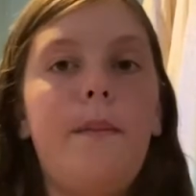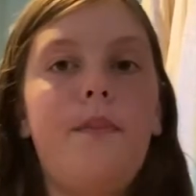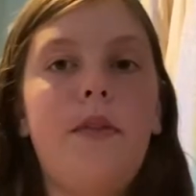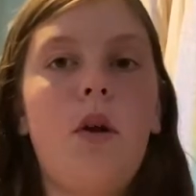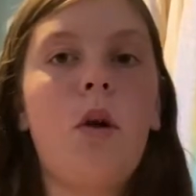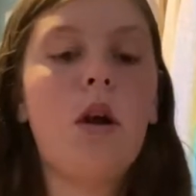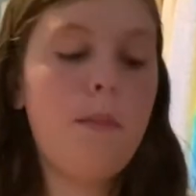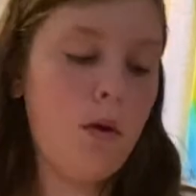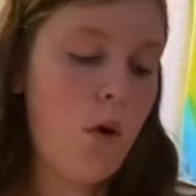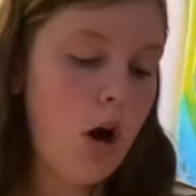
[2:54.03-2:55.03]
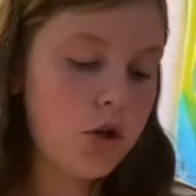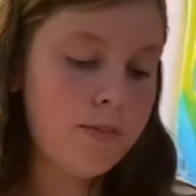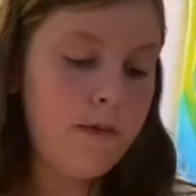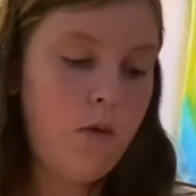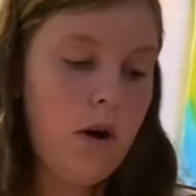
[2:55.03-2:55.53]
they're gonna be washed
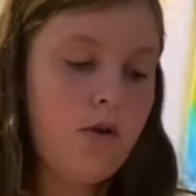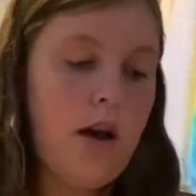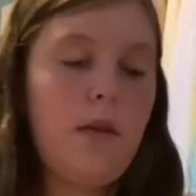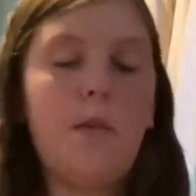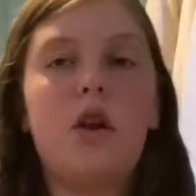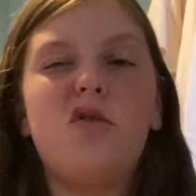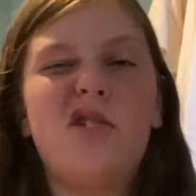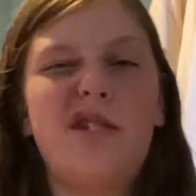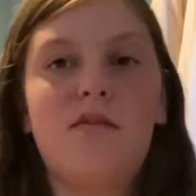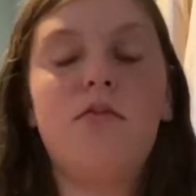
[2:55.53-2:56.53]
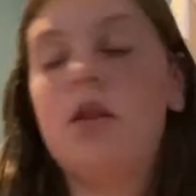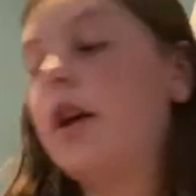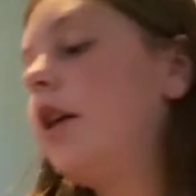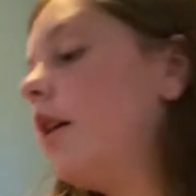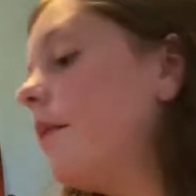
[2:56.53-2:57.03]
before I try them on, just to
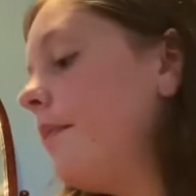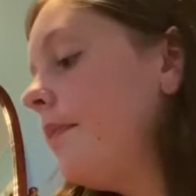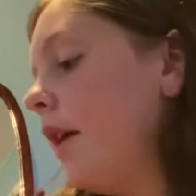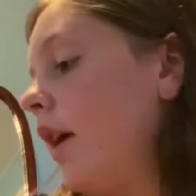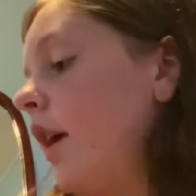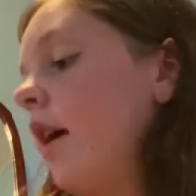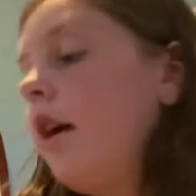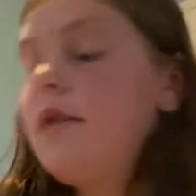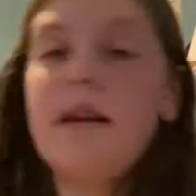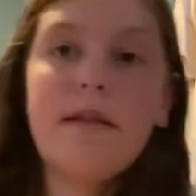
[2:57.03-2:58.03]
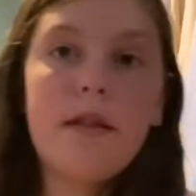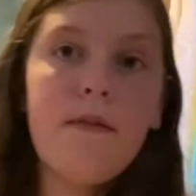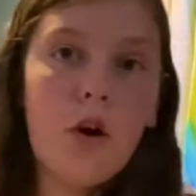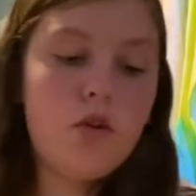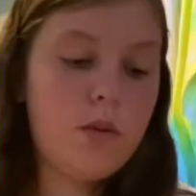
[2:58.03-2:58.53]
let you know. So that's the
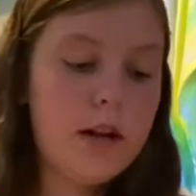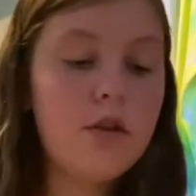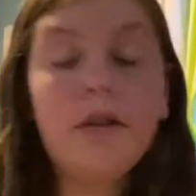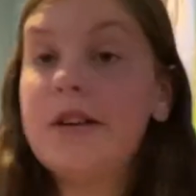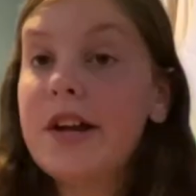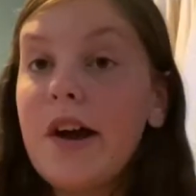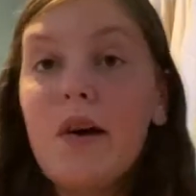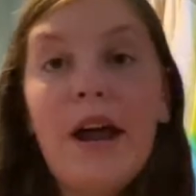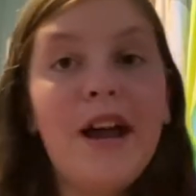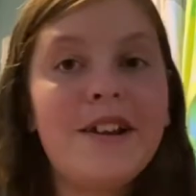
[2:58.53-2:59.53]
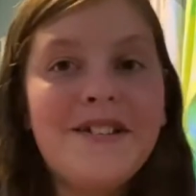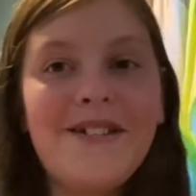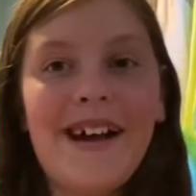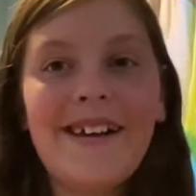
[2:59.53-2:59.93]
first one. Let's go try it